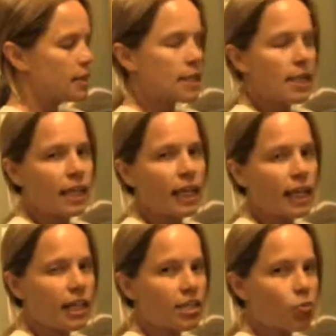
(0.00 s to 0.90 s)

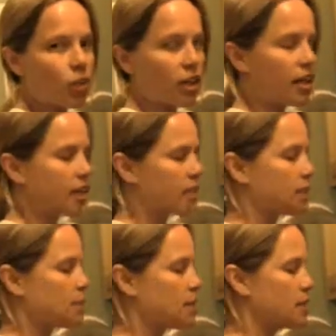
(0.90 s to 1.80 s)
Tahini is really
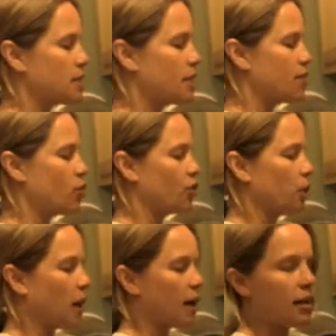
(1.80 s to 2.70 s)
expensive when you
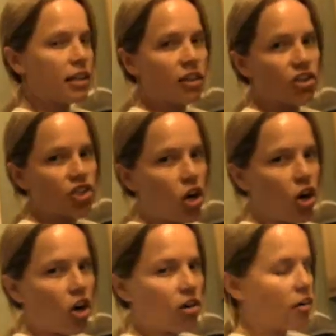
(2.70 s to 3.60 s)
buy it in the
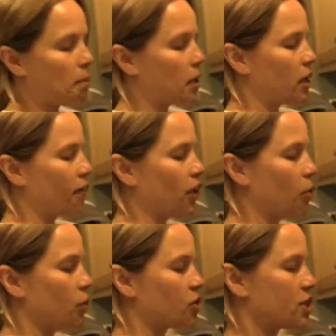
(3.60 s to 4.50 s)
jar, but if you
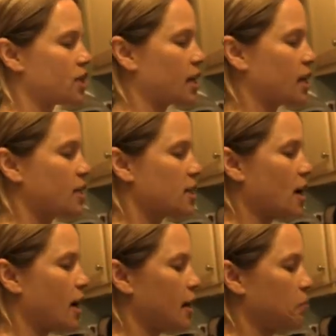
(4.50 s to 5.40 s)
will just take the
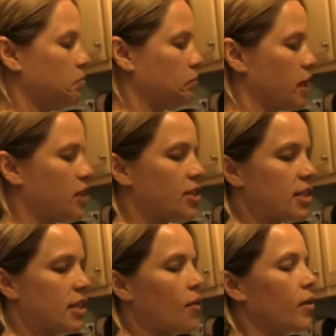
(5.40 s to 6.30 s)
time and
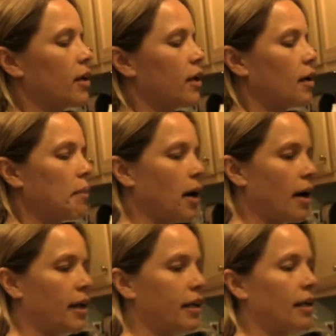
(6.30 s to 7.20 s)
just go in and
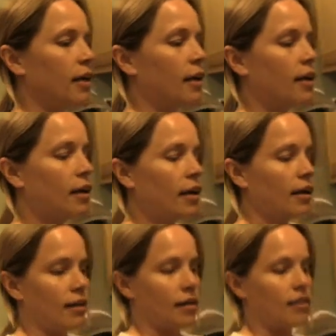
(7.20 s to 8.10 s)
buying,
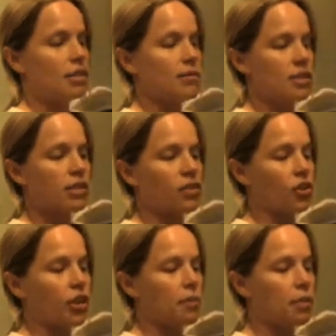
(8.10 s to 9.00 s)
and this was
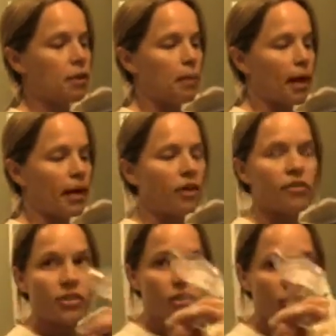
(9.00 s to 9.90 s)
literally a big bag and it
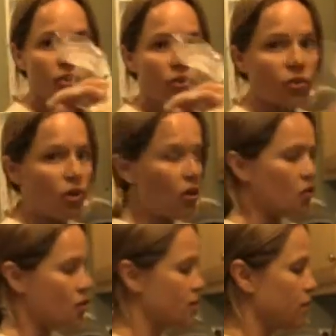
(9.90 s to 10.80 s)
was only
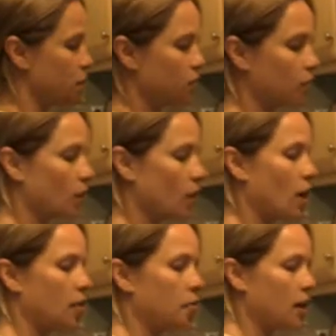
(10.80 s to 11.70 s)

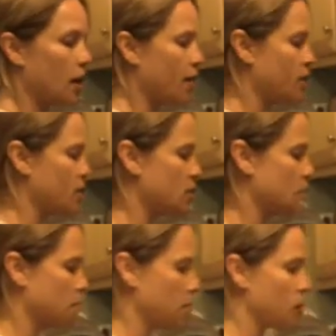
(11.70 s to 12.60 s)
$2, but I've
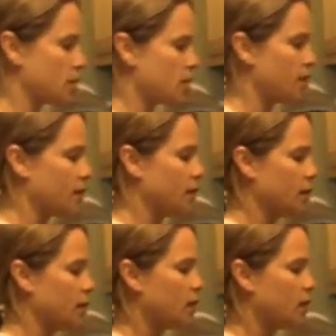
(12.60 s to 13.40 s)
used most of it.